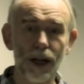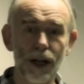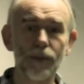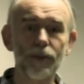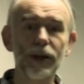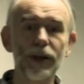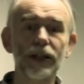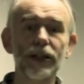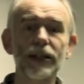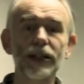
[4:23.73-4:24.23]

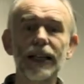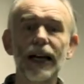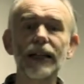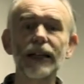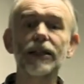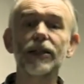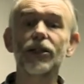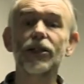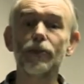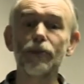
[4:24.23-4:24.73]
Because
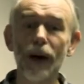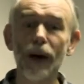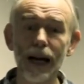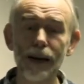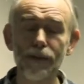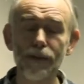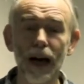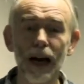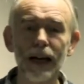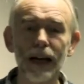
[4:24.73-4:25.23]
that, to
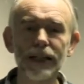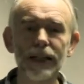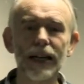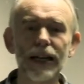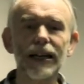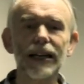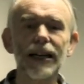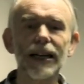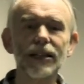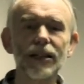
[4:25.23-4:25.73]
my mind,
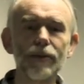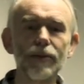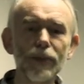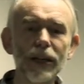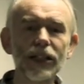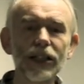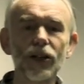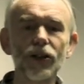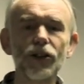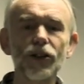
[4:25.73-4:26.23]
is a
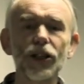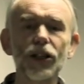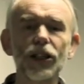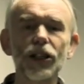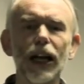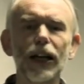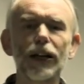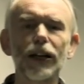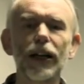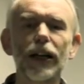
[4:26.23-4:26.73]

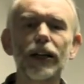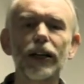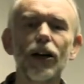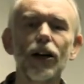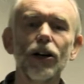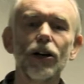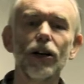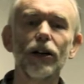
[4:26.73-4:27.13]
misunderstanding